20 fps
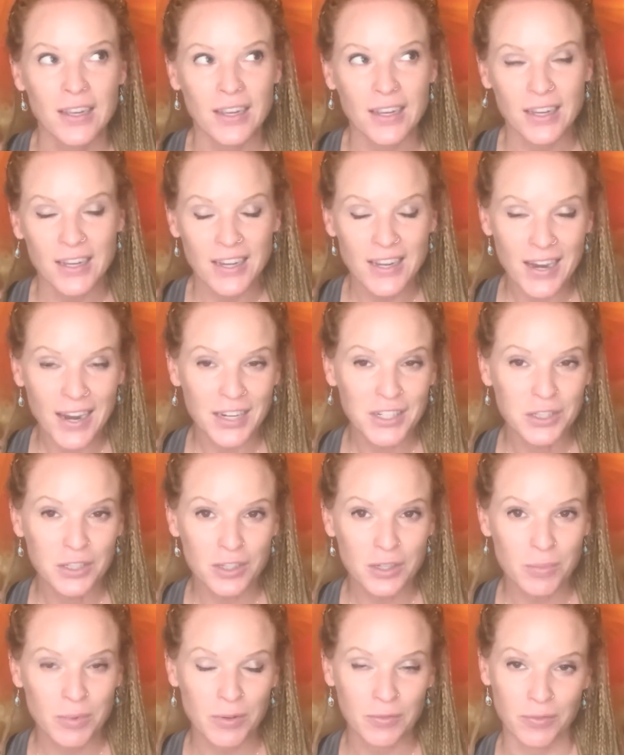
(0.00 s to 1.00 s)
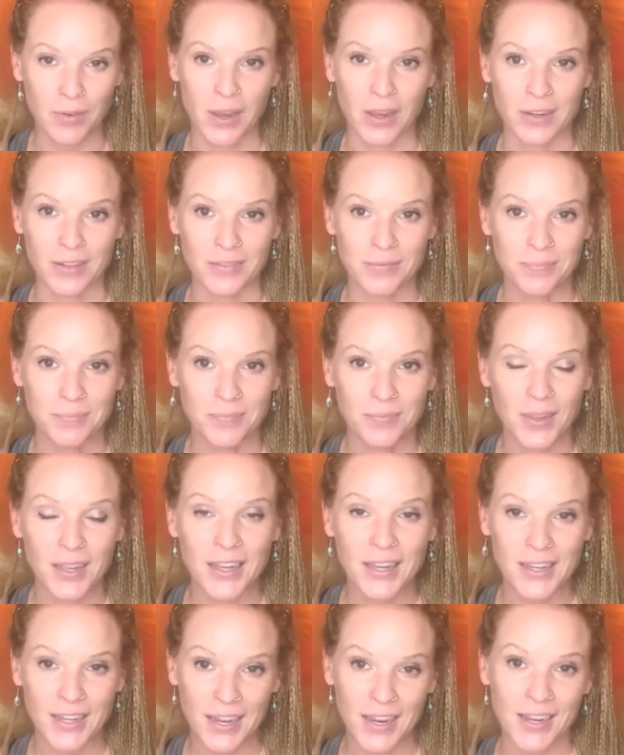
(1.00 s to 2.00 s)
it can actually be fun.
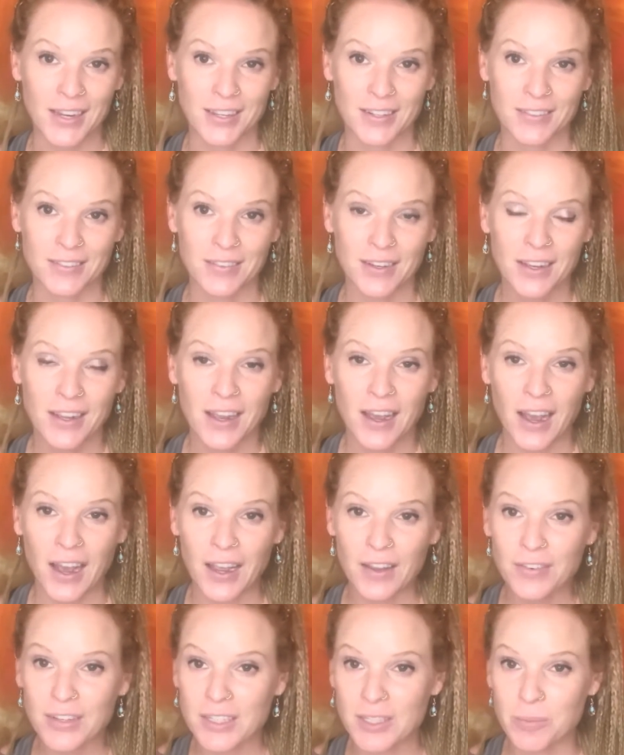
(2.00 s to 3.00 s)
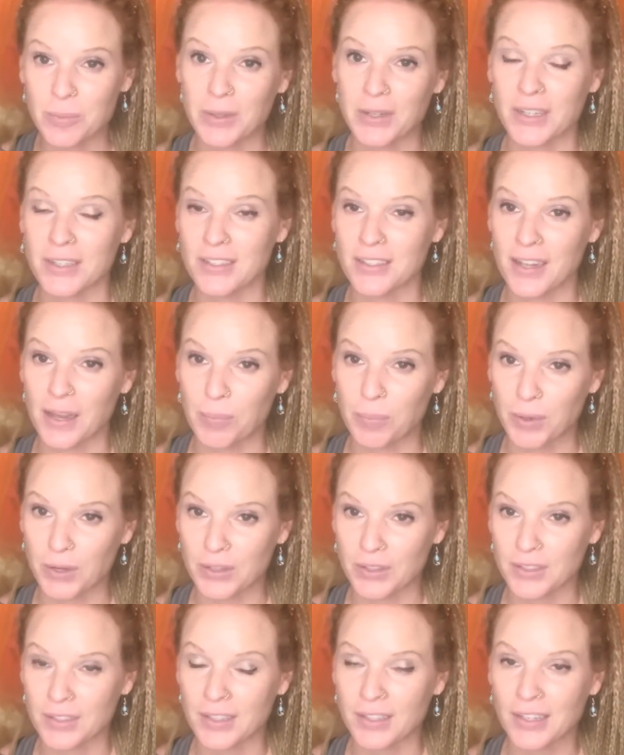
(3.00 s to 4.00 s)
It can. I've experienced that
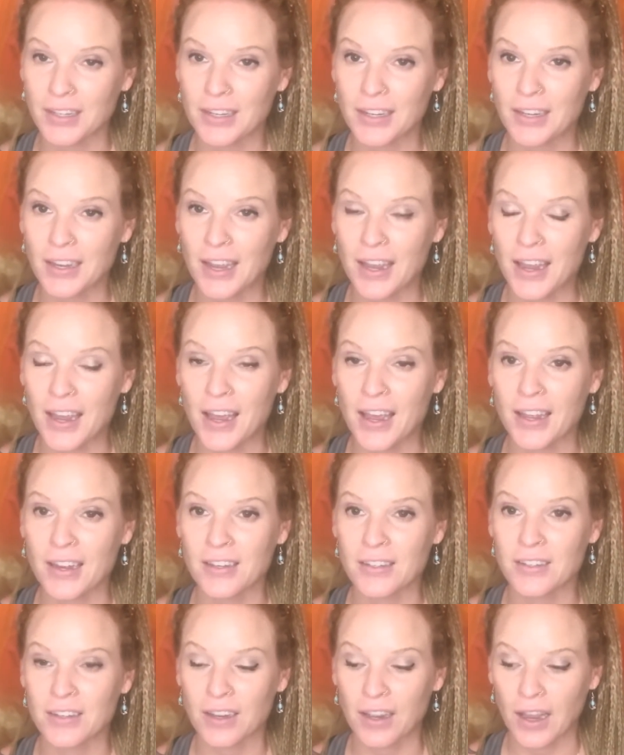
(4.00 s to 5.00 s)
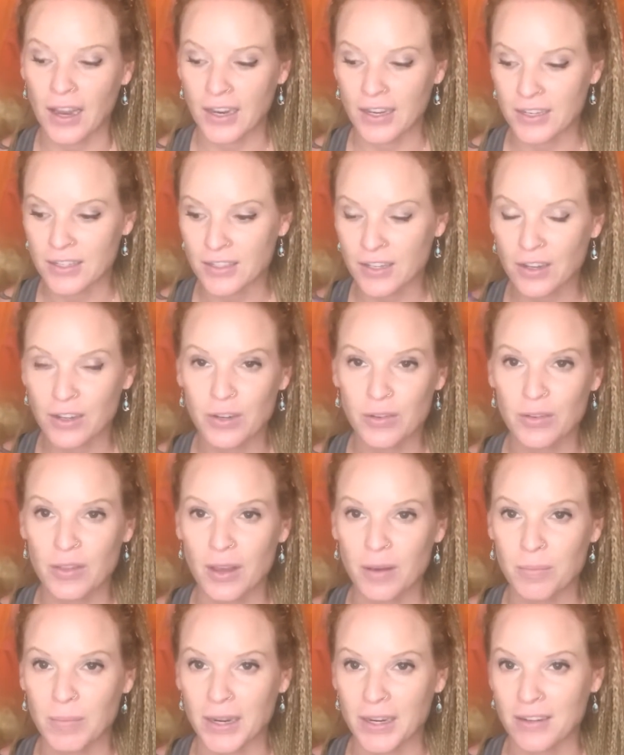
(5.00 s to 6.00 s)
personally, and I can tell you
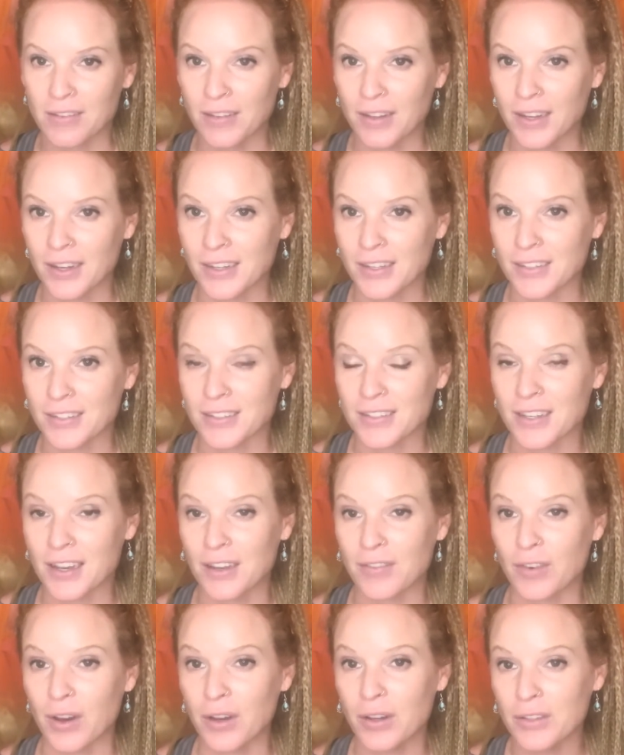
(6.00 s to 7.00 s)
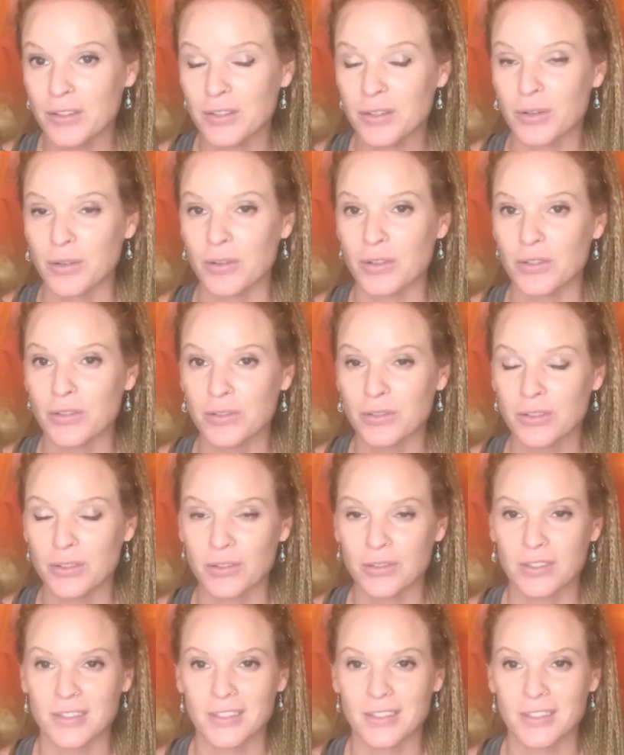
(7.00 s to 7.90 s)
that my clients have also used those